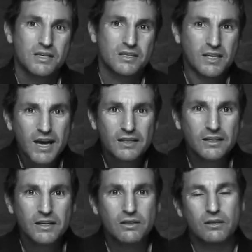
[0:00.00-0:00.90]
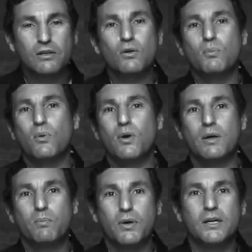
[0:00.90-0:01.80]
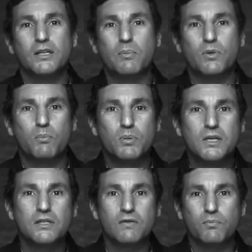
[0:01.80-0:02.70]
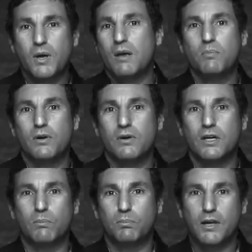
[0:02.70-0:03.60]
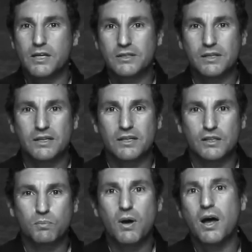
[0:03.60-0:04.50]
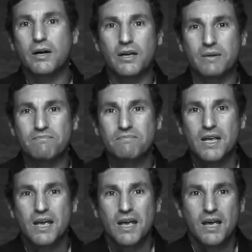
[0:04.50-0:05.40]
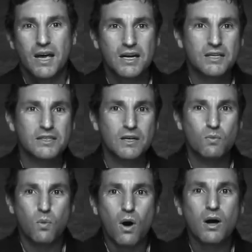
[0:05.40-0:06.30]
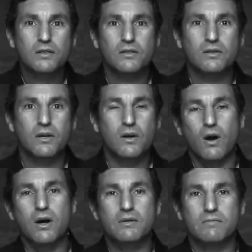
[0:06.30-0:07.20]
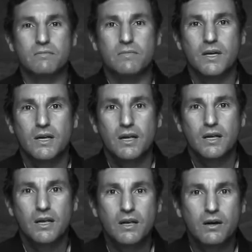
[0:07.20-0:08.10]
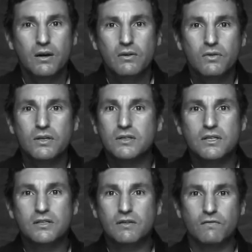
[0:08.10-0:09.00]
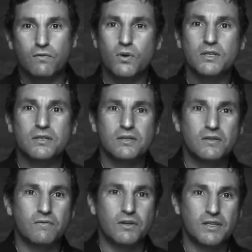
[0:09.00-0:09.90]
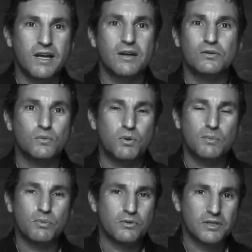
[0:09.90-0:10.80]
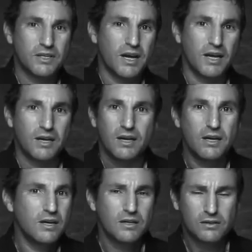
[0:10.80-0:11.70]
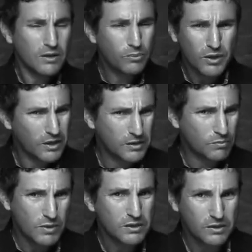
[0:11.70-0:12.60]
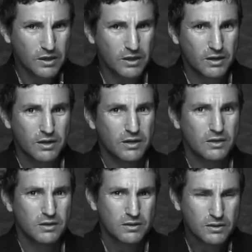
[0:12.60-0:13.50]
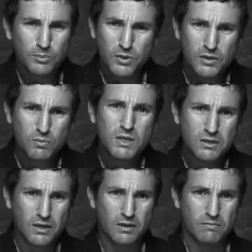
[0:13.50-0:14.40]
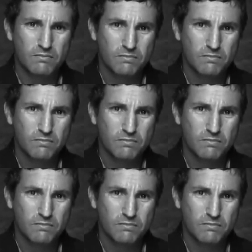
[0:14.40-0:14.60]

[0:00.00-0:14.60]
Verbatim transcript: Sadly, the little boy picked up the piece of paper and he placed it in his pocket. And as he walked to the garden, he heard the distant voices of the townspeople saying, Something is missing. Something's missing.